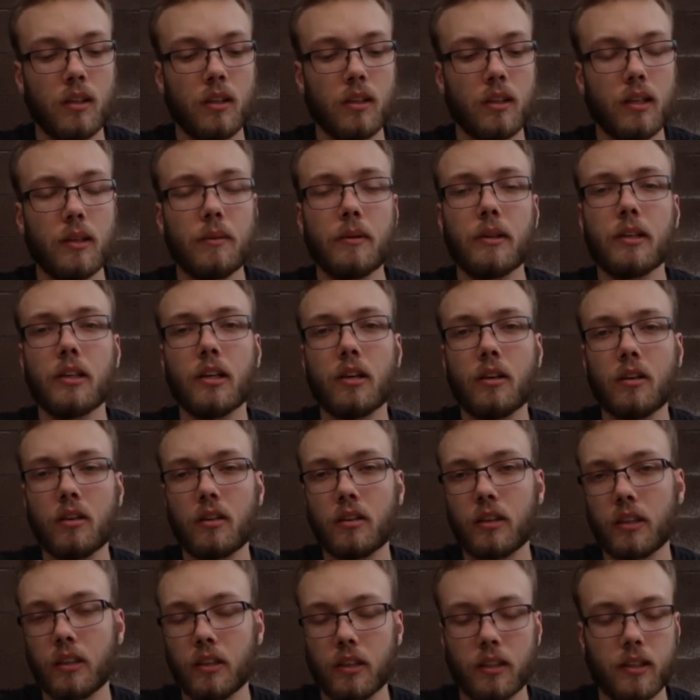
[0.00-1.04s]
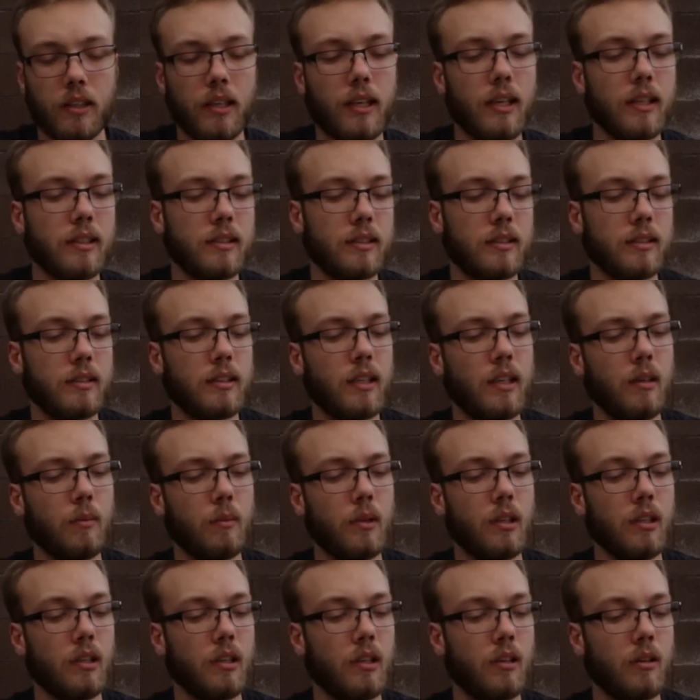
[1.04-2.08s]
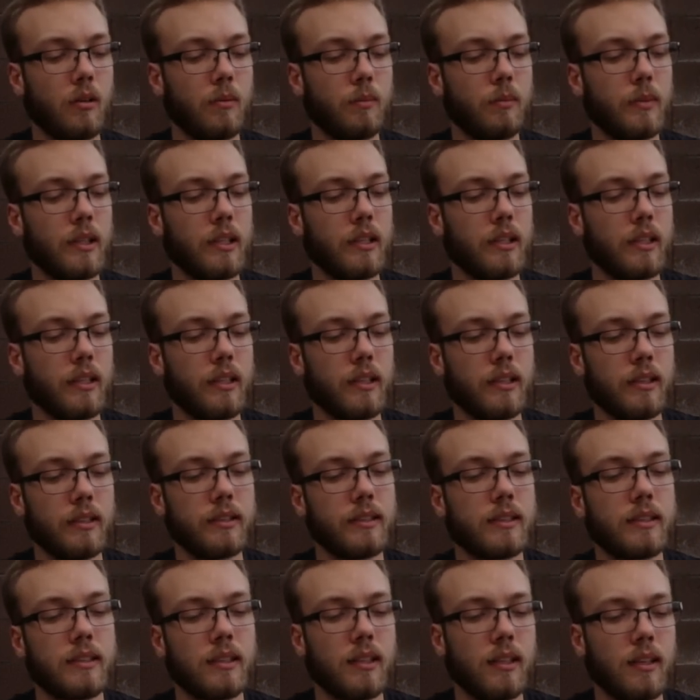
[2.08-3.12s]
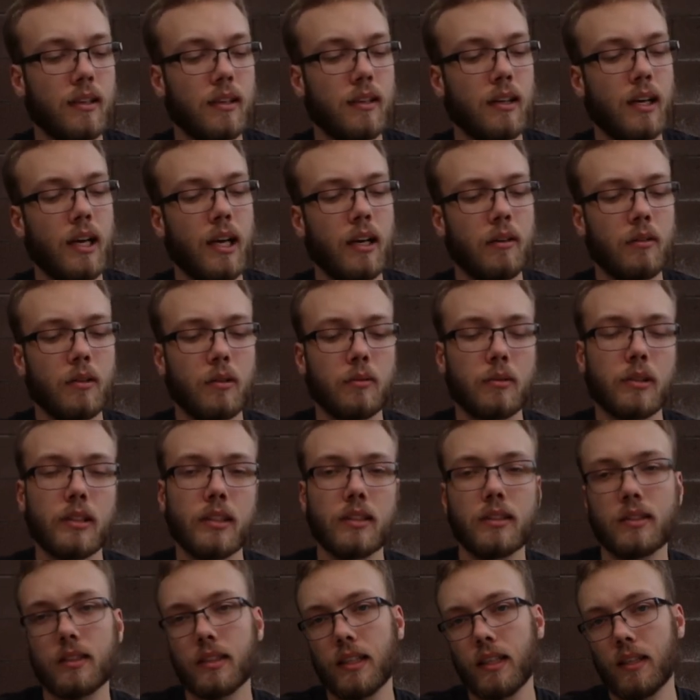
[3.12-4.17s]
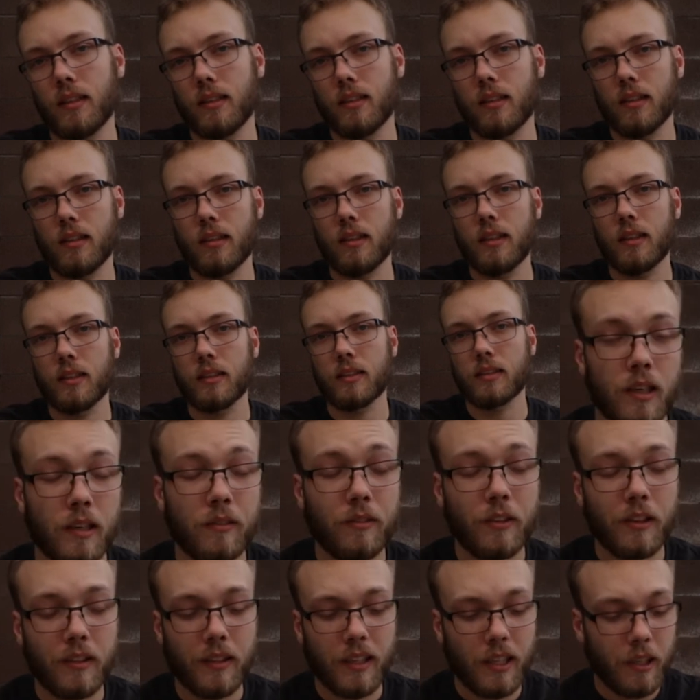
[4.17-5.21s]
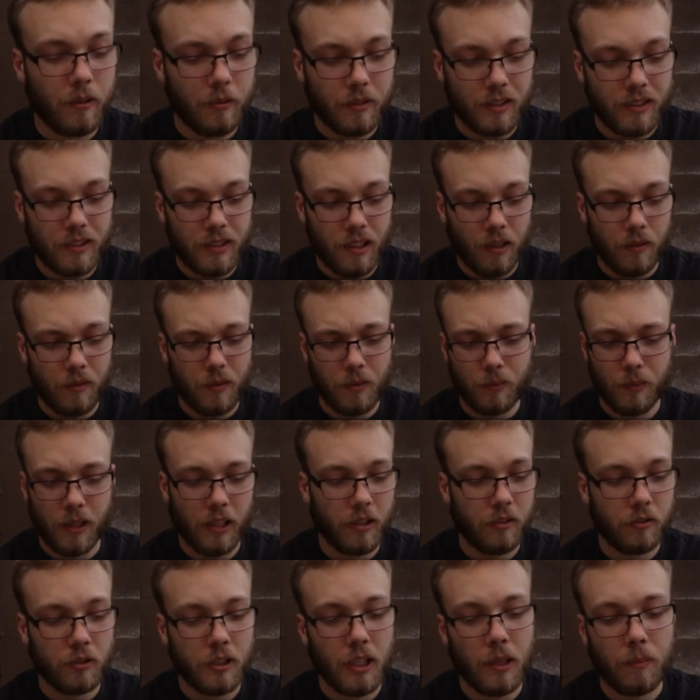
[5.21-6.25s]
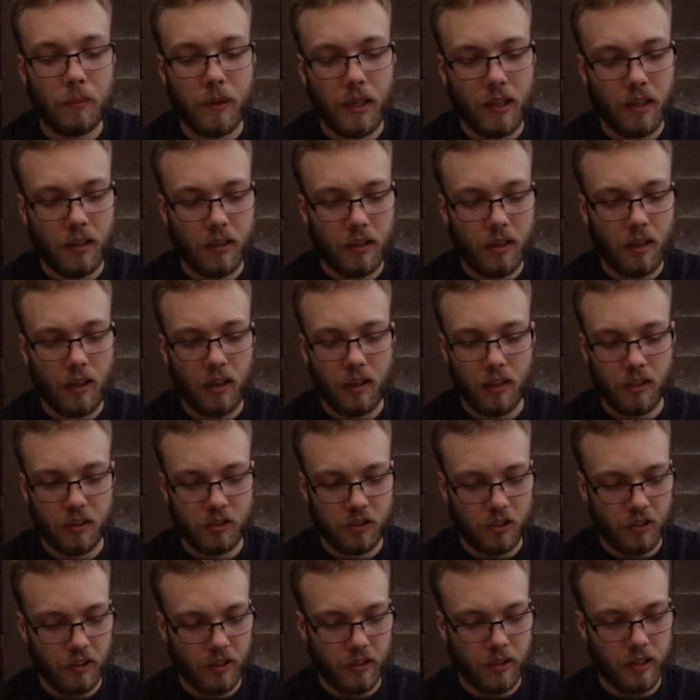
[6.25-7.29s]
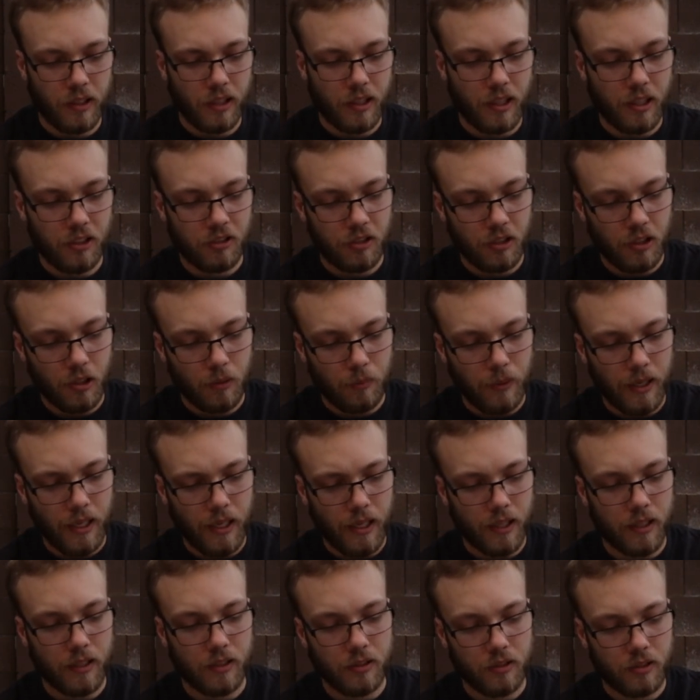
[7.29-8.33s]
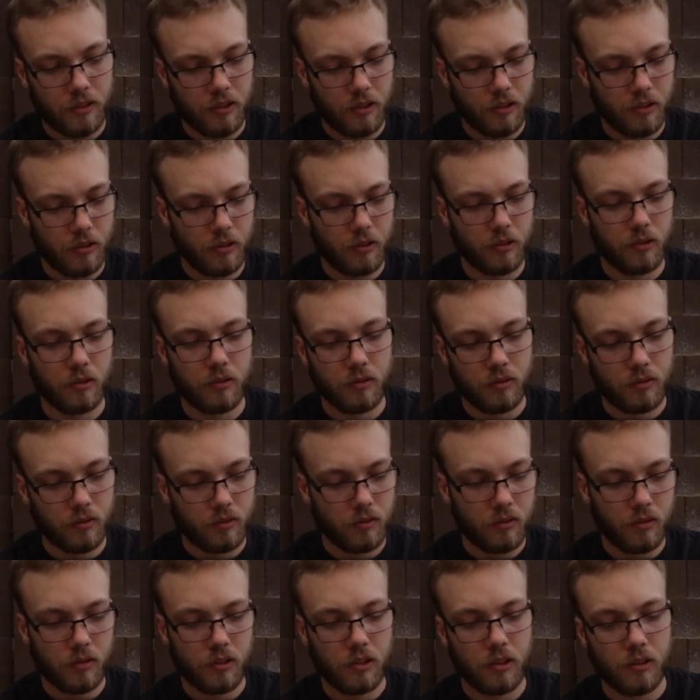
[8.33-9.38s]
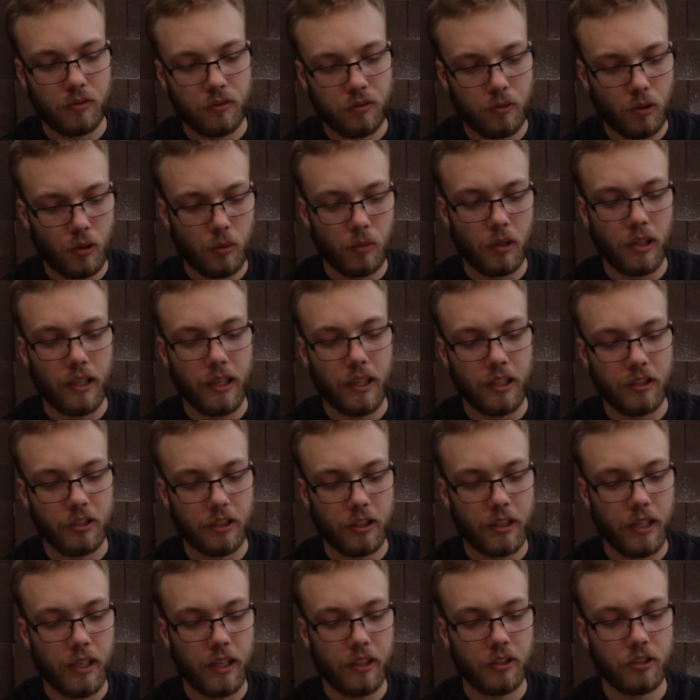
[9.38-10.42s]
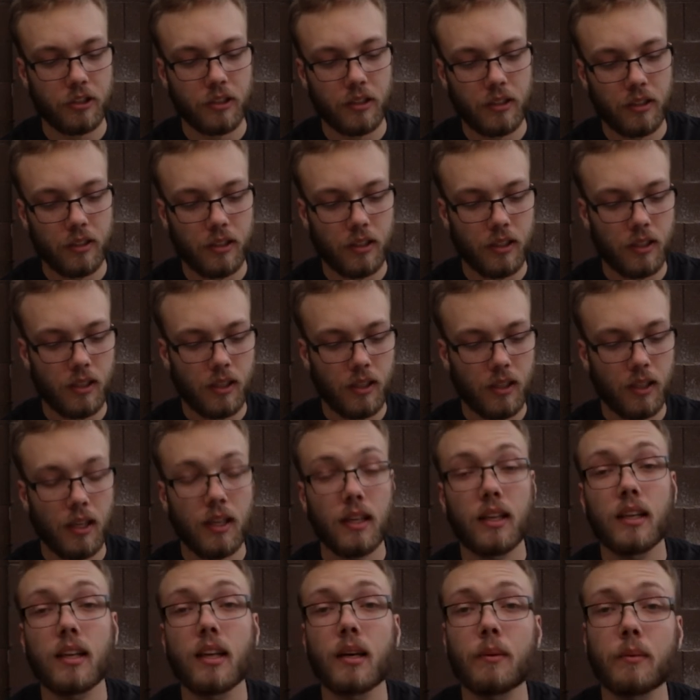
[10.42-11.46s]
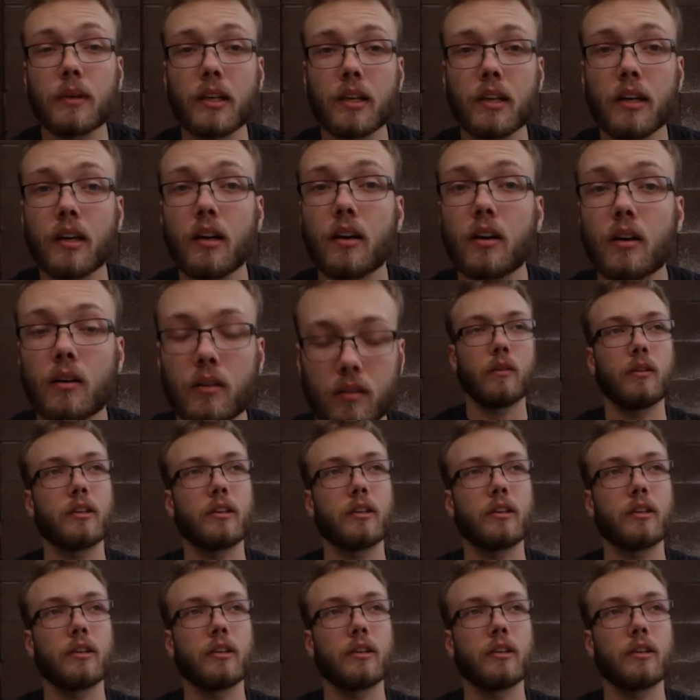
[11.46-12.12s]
Let me know your thoughts down below, because I want more insight on this. If you think it was dumb of me to drop out of college and you think I should go back to formal education, let me know.